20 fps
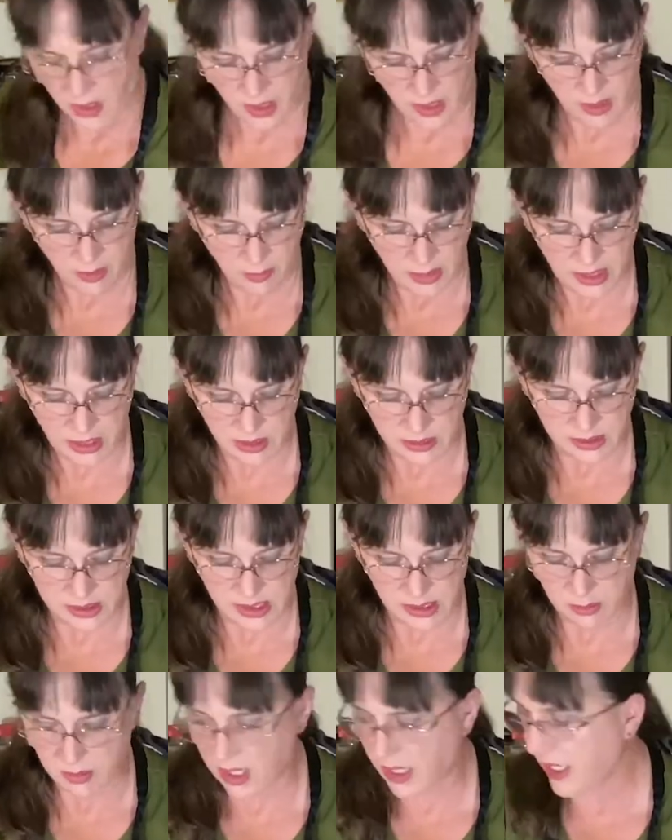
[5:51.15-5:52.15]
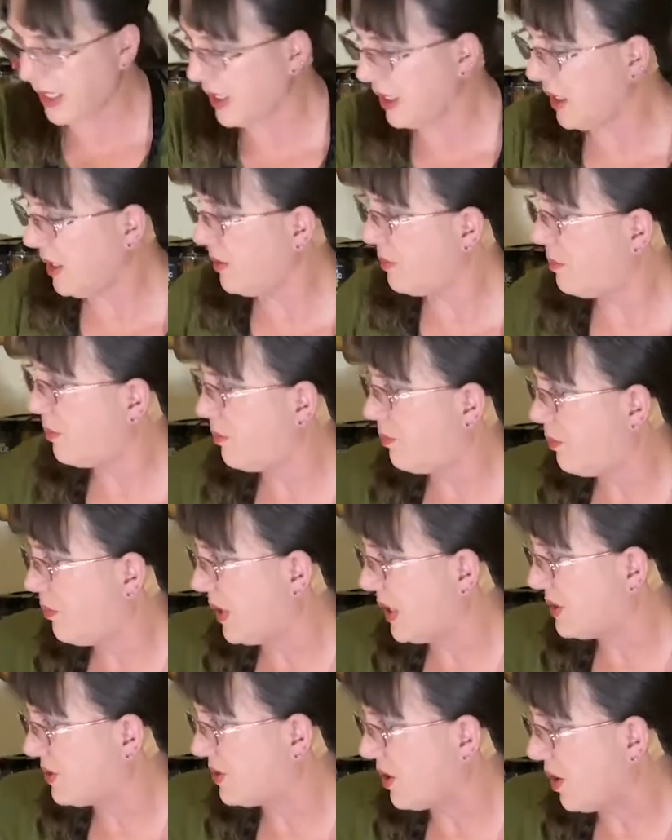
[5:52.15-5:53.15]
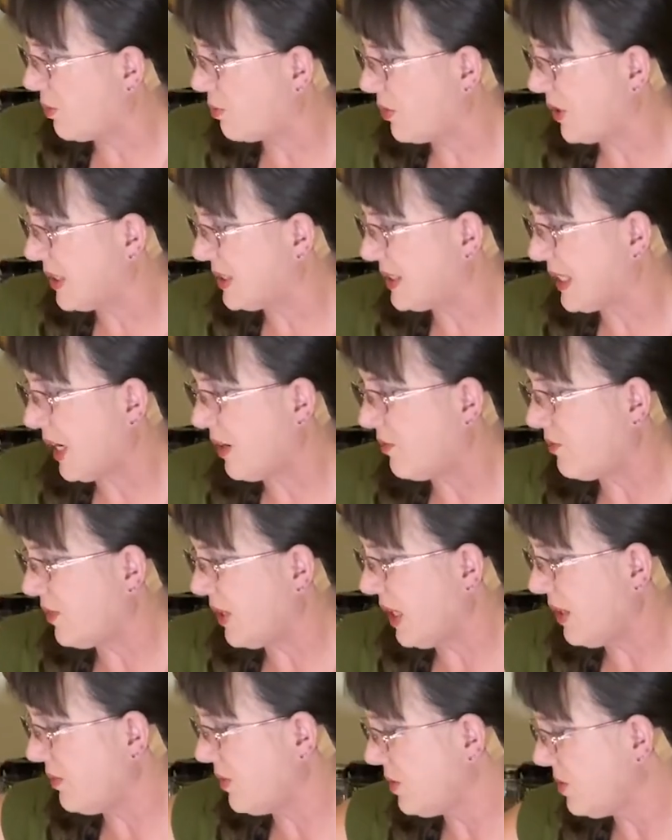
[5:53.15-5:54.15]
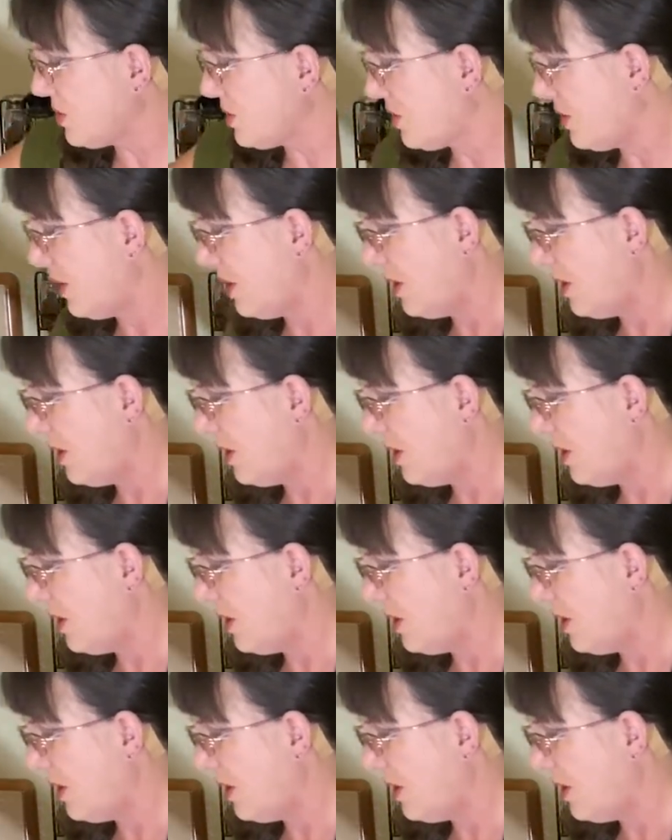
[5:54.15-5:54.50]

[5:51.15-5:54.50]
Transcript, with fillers: It may not seem like it, but salt brings out flavors